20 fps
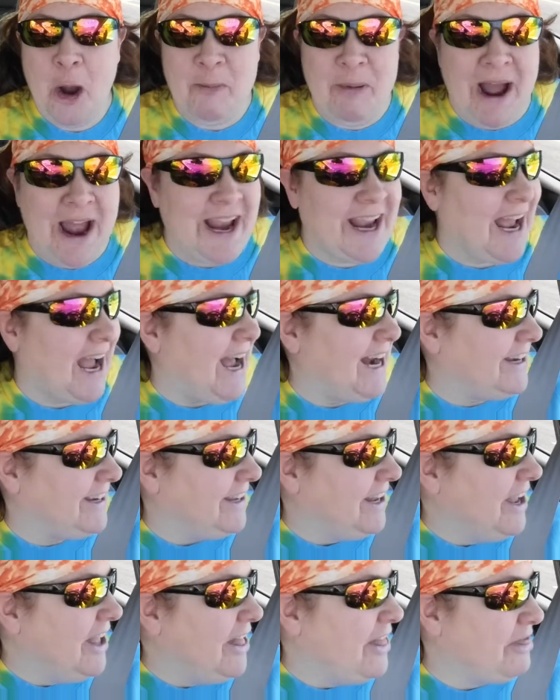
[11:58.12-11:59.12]
oh my God,
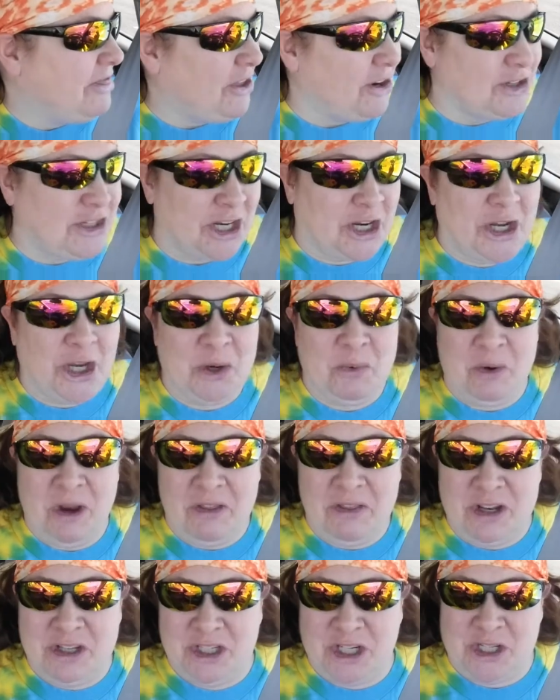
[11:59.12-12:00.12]
there's a
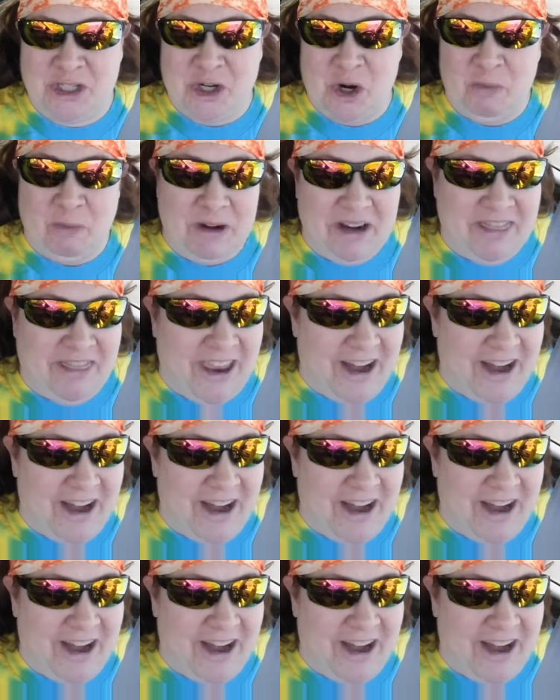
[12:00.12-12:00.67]
Goodwill that just opened